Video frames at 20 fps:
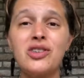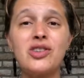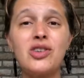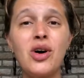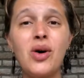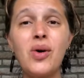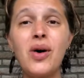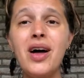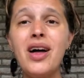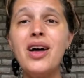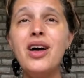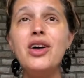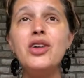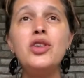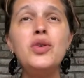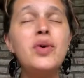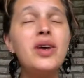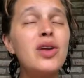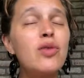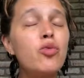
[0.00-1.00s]
So
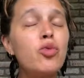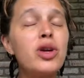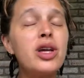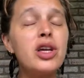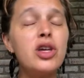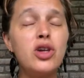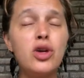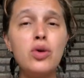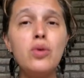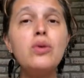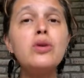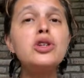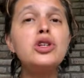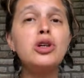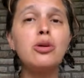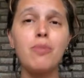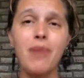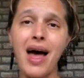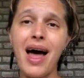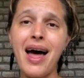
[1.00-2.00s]
you can reuse
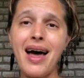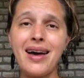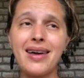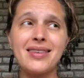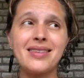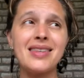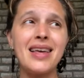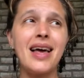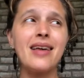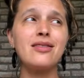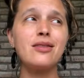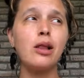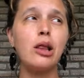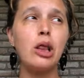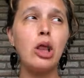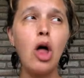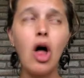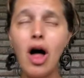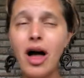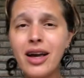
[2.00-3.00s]
your bags as
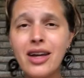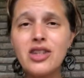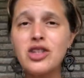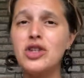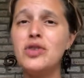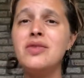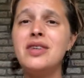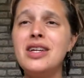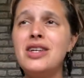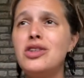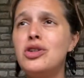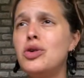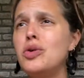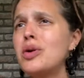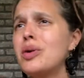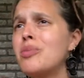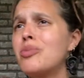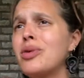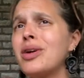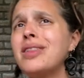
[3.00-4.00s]
long as you need to. You
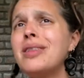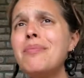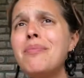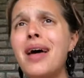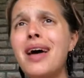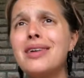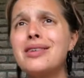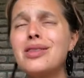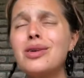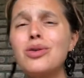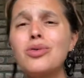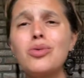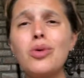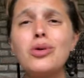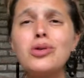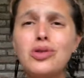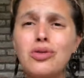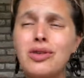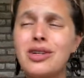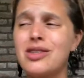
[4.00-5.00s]
can bring them back to the
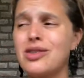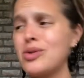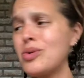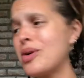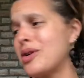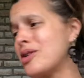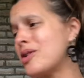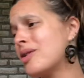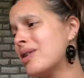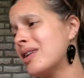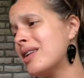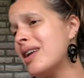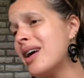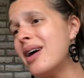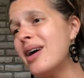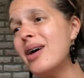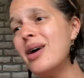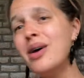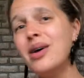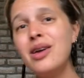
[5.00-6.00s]
grocery store. You can,
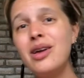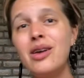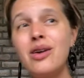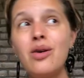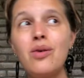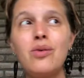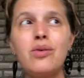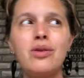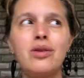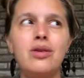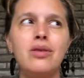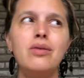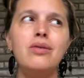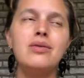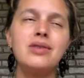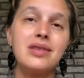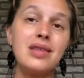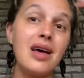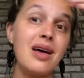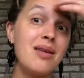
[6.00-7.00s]
you know,
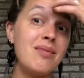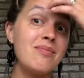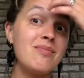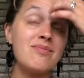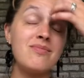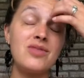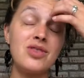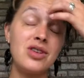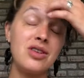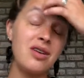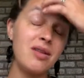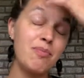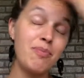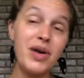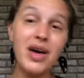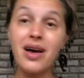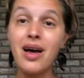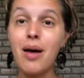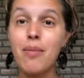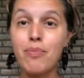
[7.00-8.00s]
use them to
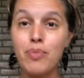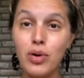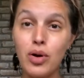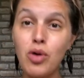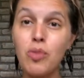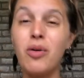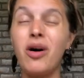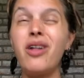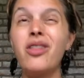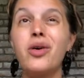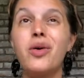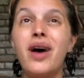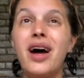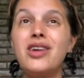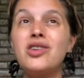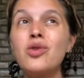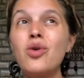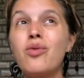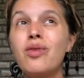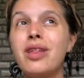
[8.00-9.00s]
pick up poop, although I
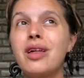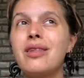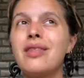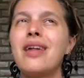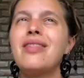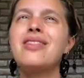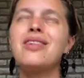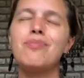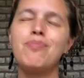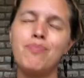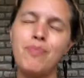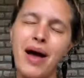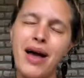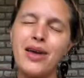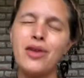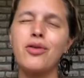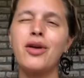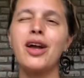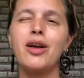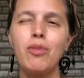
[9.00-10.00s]
think
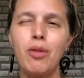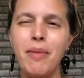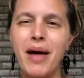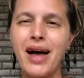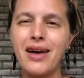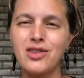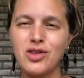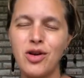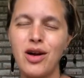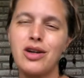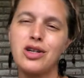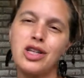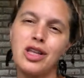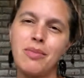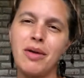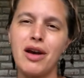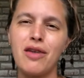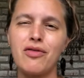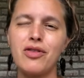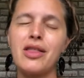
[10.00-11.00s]
biodegradable bags are actually
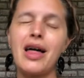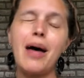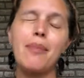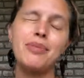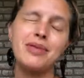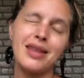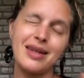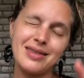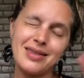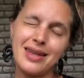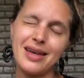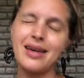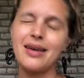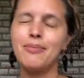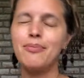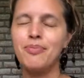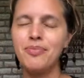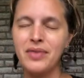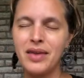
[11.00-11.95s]
better for that, but that's like a